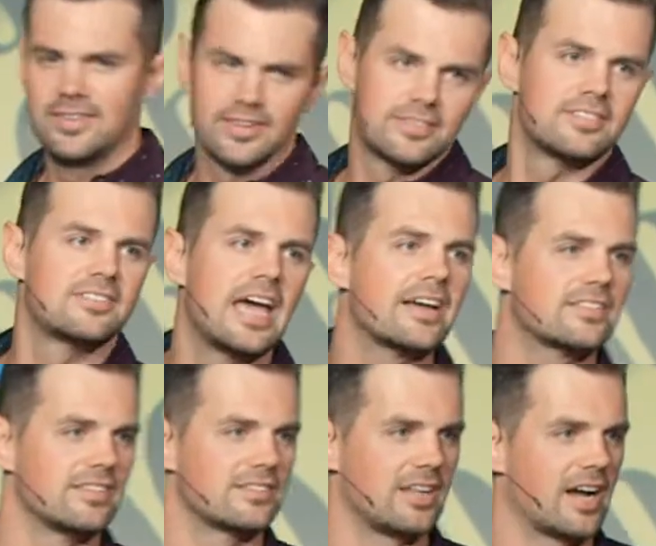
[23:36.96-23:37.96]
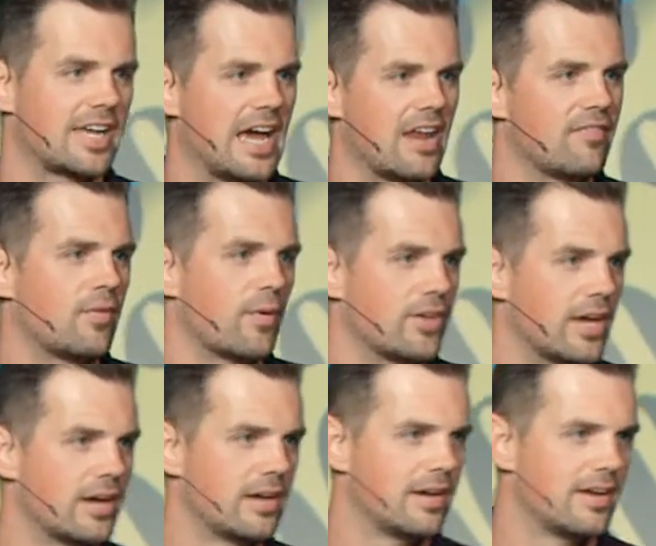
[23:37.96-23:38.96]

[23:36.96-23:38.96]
This is Texas, not California.